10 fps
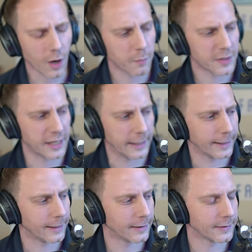
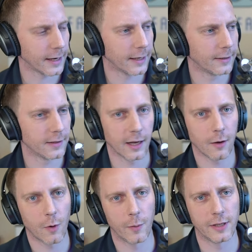particularly in the second year
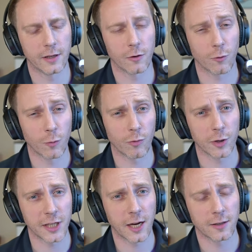where we did a group
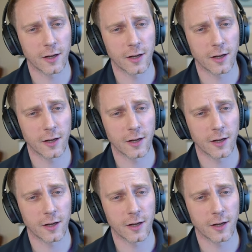project.